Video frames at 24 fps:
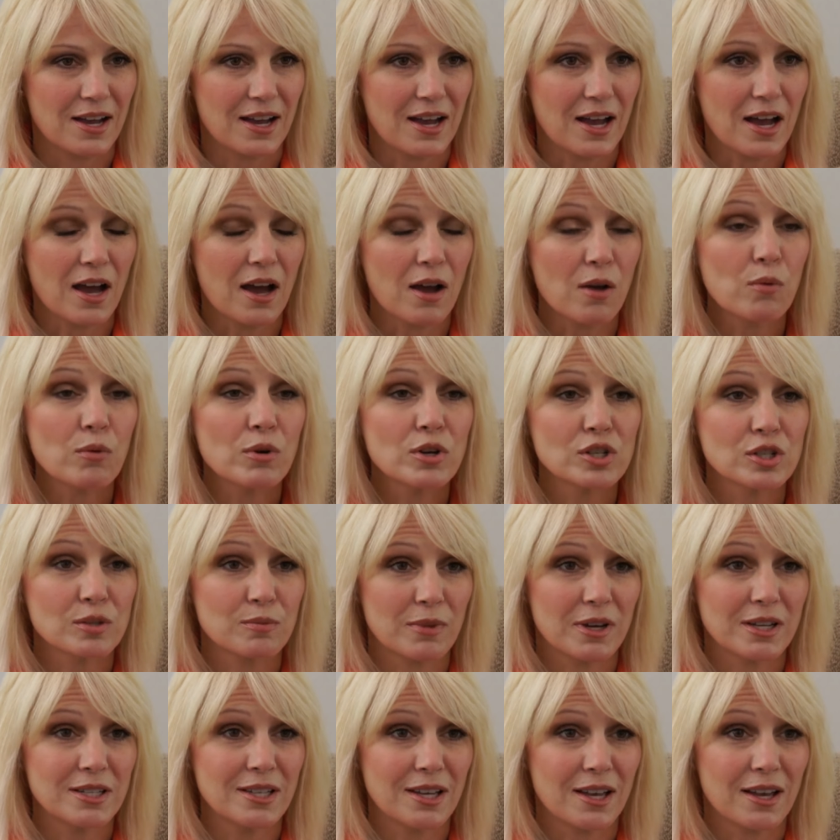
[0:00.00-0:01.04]
I wish
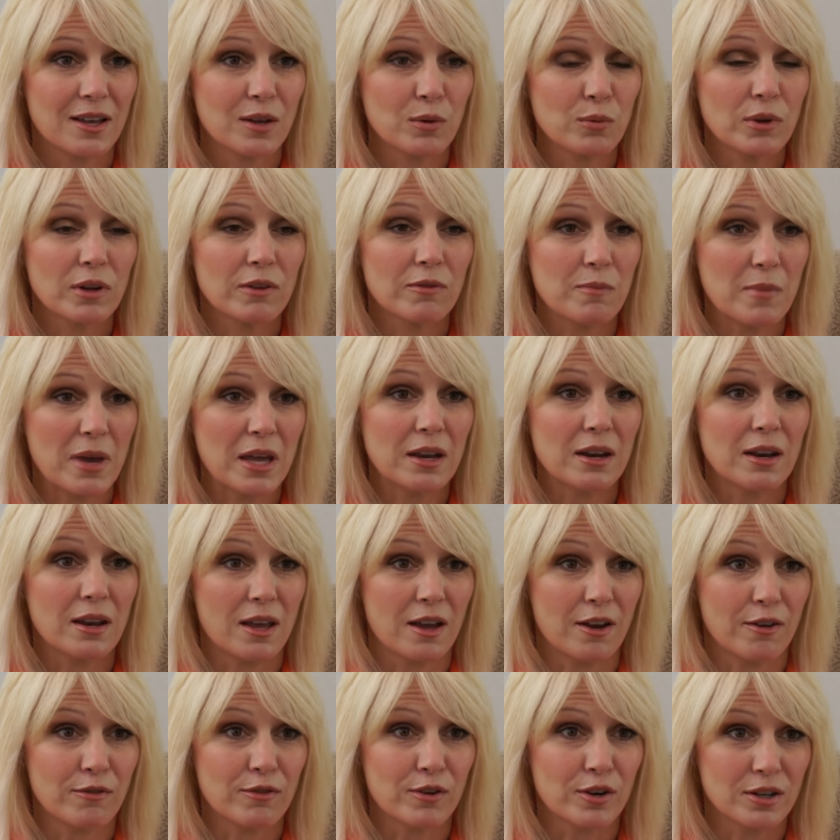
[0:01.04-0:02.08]
my dad would have made an
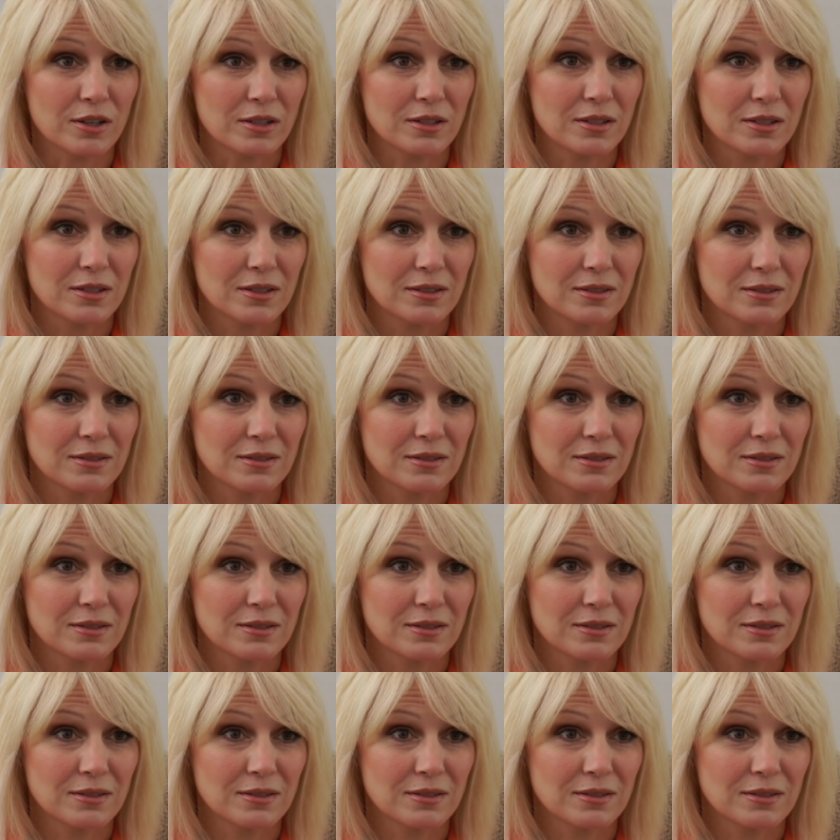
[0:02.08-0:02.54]
effort,